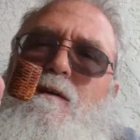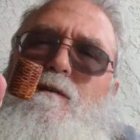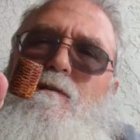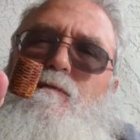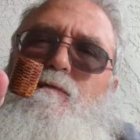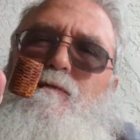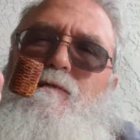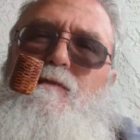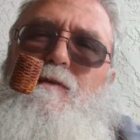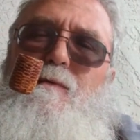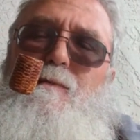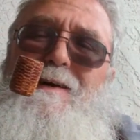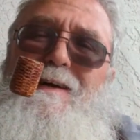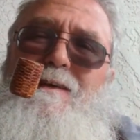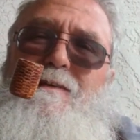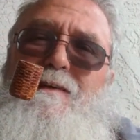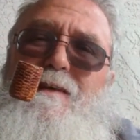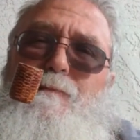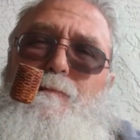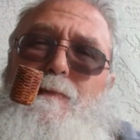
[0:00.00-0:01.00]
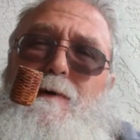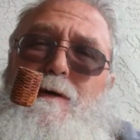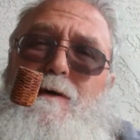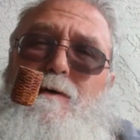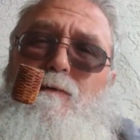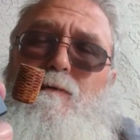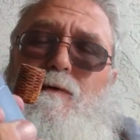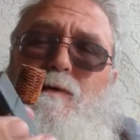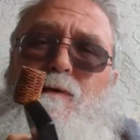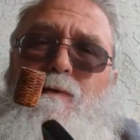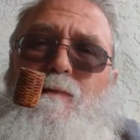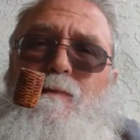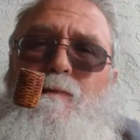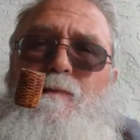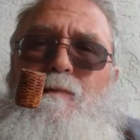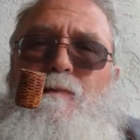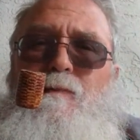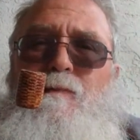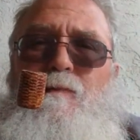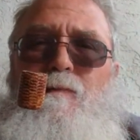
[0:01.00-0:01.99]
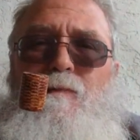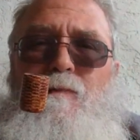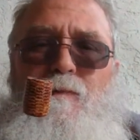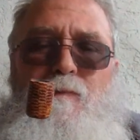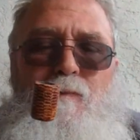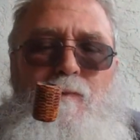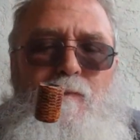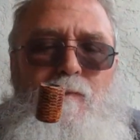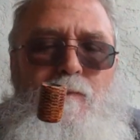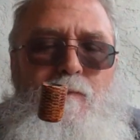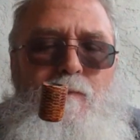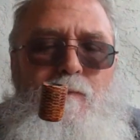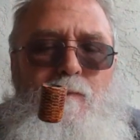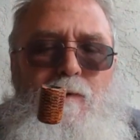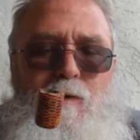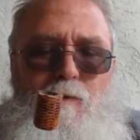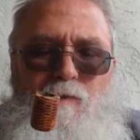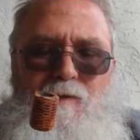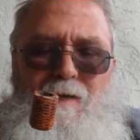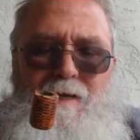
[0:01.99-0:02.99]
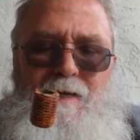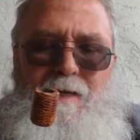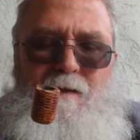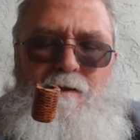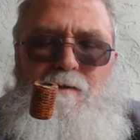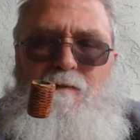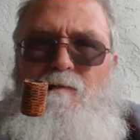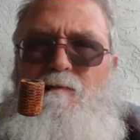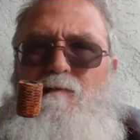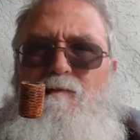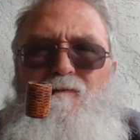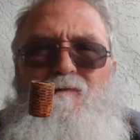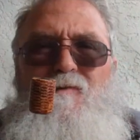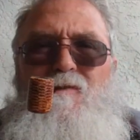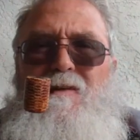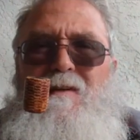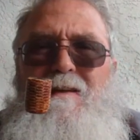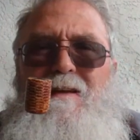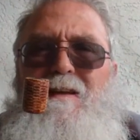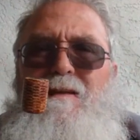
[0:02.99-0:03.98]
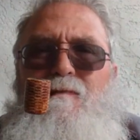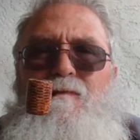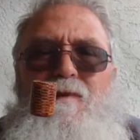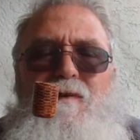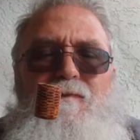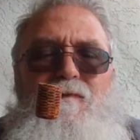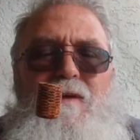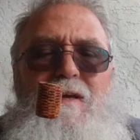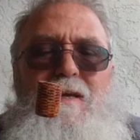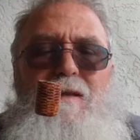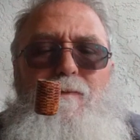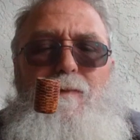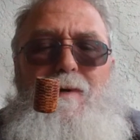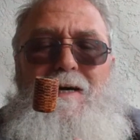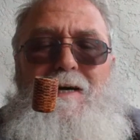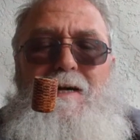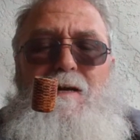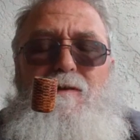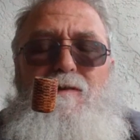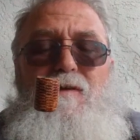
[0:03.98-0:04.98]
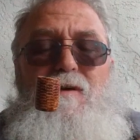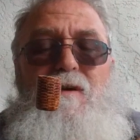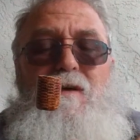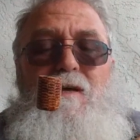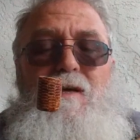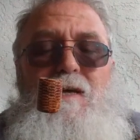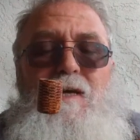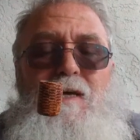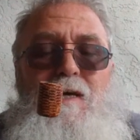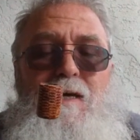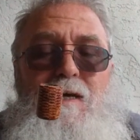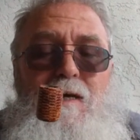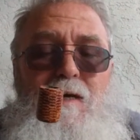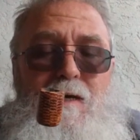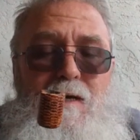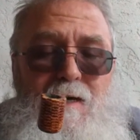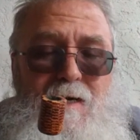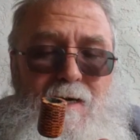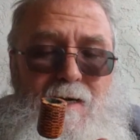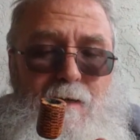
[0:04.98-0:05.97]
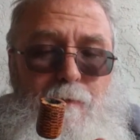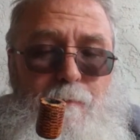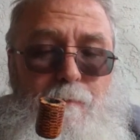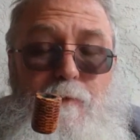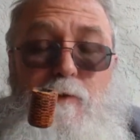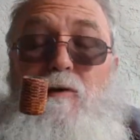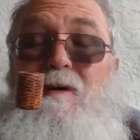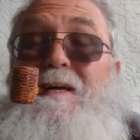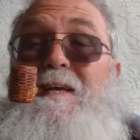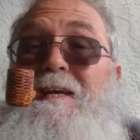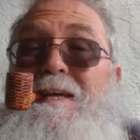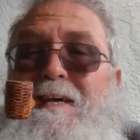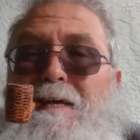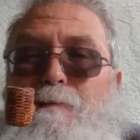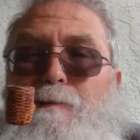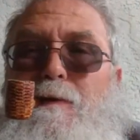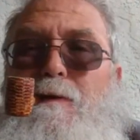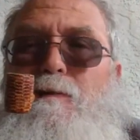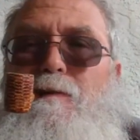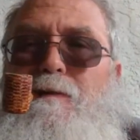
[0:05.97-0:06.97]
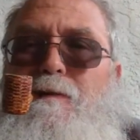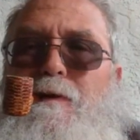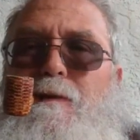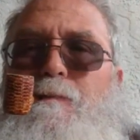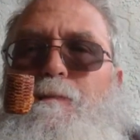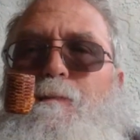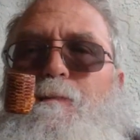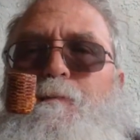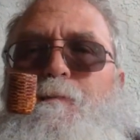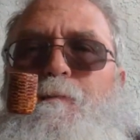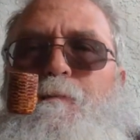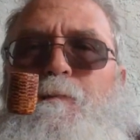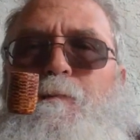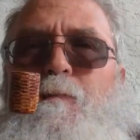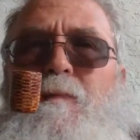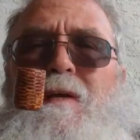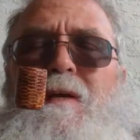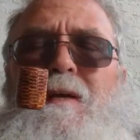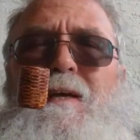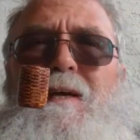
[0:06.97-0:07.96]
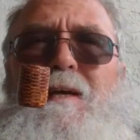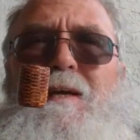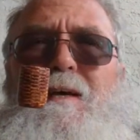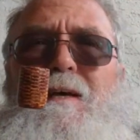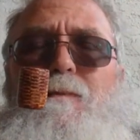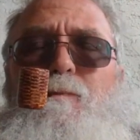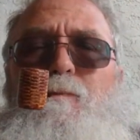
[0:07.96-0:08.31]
for my Zippo. It was like 14, 15 bucks. I'm quite happy with it. It